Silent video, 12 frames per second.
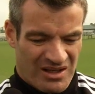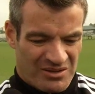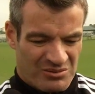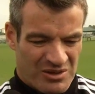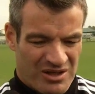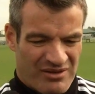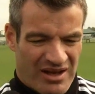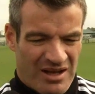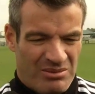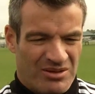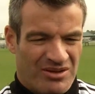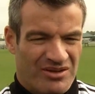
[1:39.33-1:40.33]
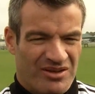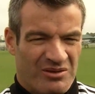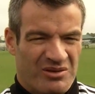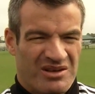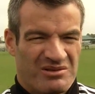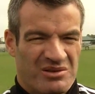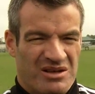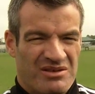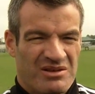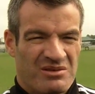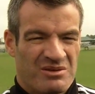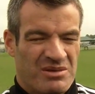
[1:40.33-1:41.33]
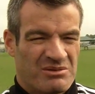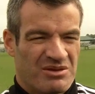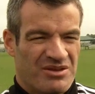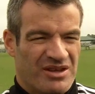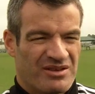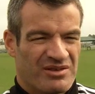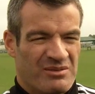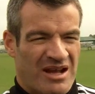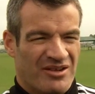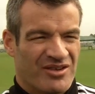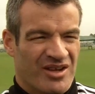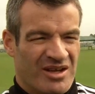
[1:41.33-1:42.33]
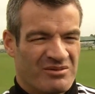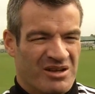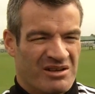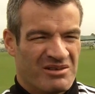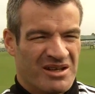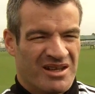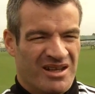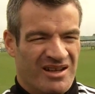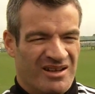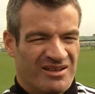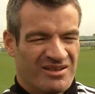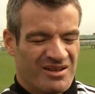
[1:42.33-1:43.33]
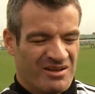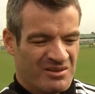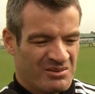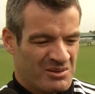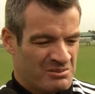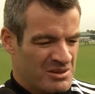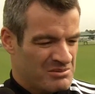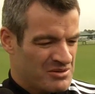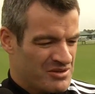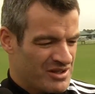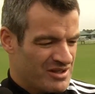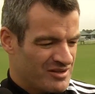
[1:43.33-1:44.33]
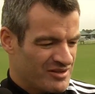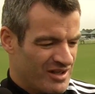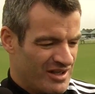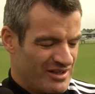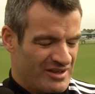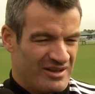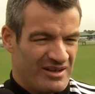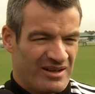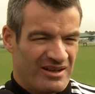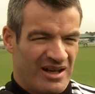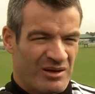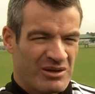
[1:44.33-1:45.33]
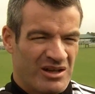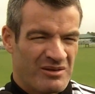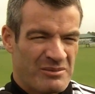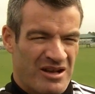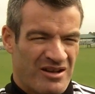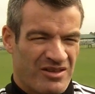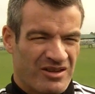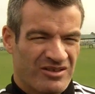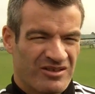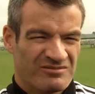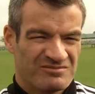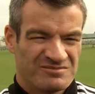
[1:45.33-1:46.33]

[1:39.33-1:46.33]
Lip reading: And whatever happens, whatever people think from outside, we don't really care. It's what people think inside and how we go about our things.